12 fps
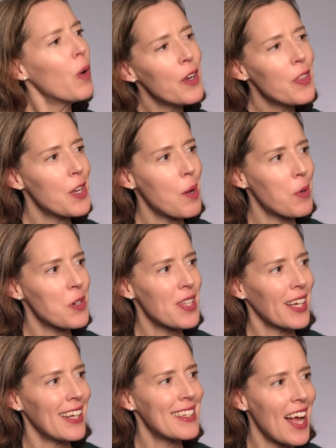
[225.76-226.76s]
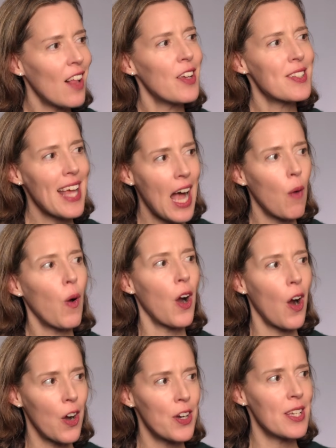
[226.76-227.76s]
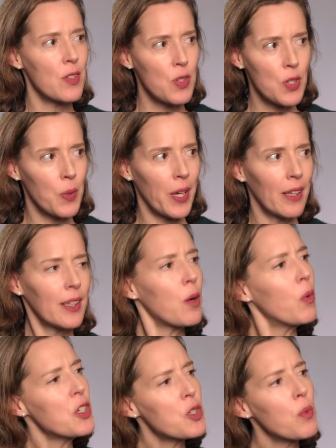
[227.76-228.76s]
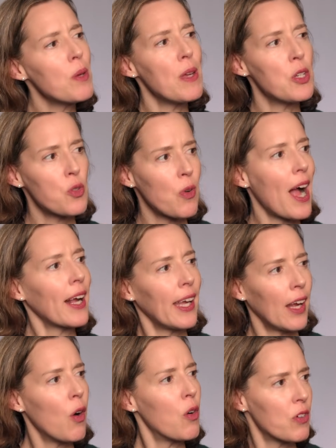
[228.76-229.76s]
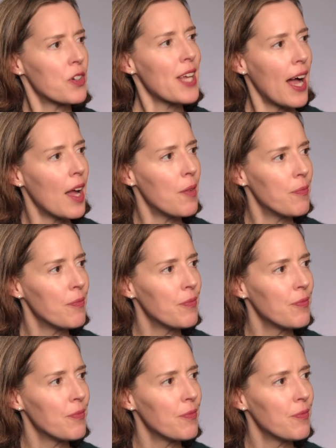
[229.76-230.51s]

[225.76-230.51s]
what are the numbers that can tell us how our heart is doing? Like, what should we be tracking over time?